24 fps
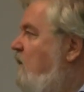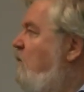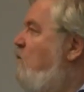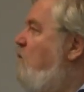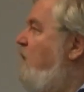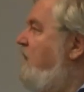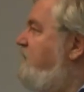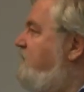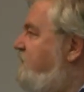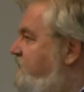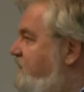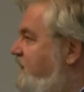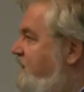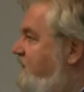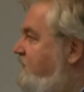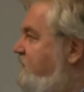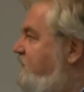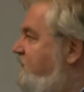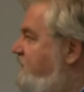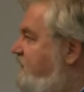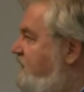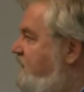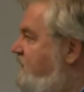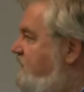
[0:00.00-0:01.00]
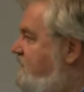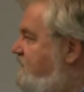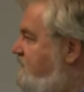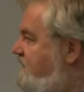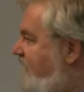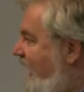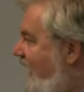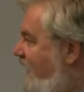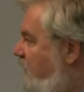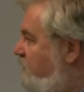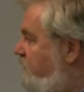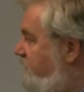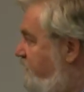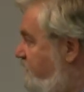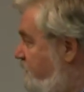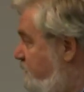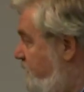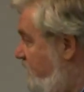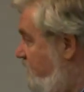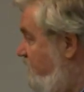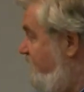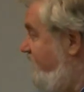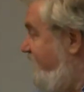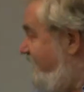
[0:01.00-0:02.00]
when 60,000
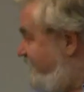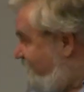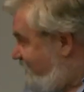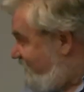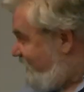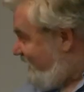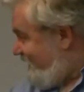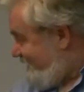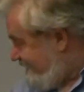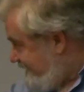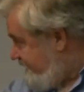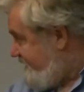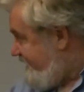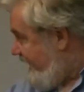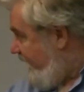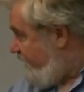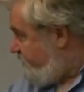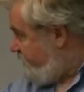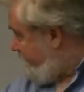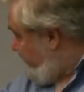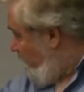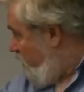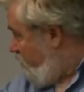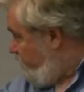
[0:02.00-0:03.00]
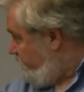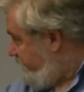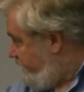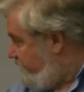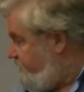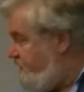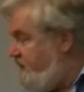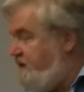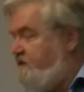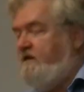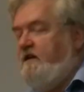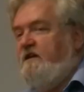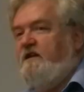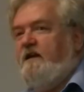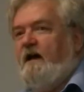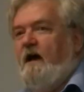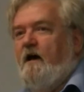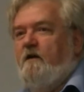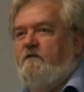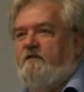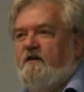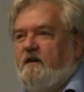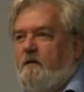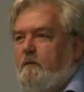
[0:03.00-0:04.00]
Americans, 60,000, only
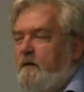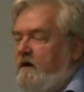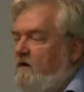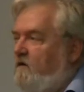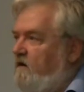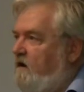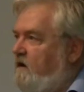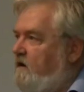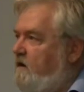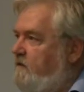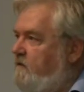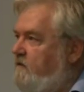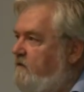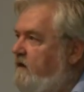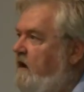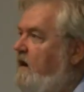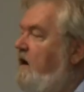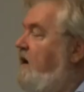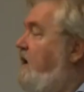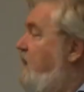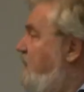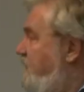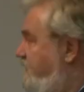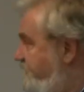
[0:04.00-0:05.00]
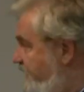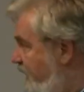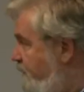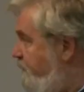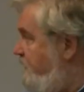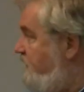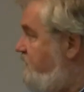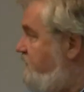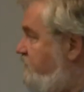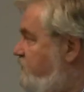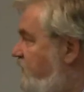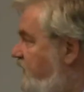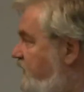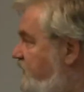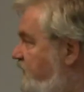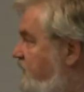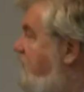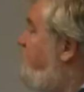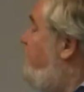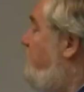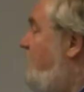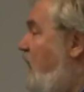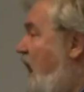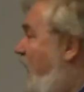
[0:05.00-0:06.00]
60,000 Americans,
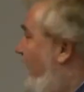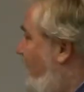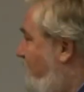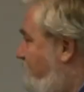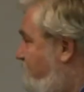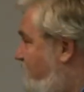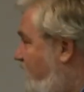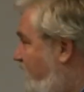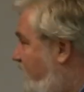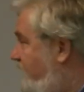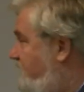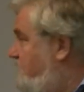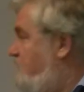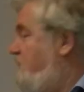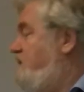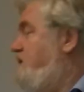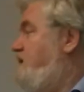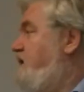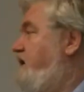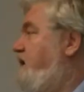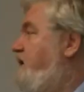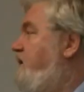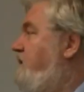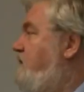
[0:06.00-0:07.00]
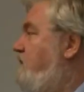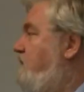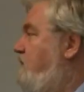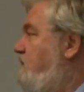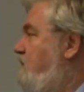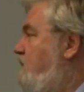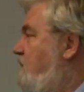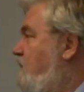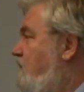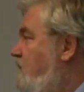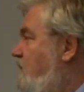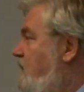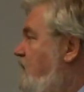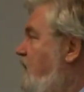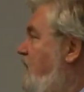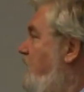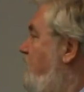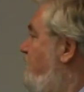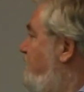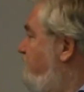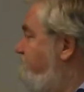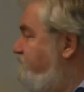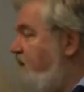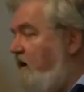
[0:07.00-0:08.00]
demonstrated nonviolently,
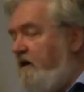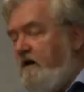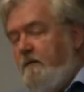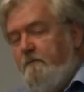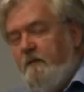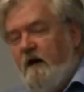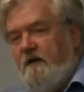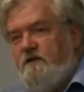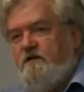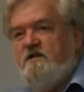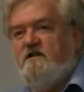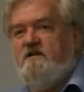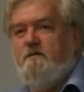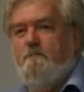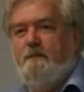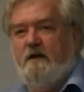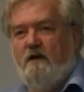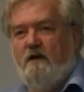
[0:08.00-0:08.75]
very much as a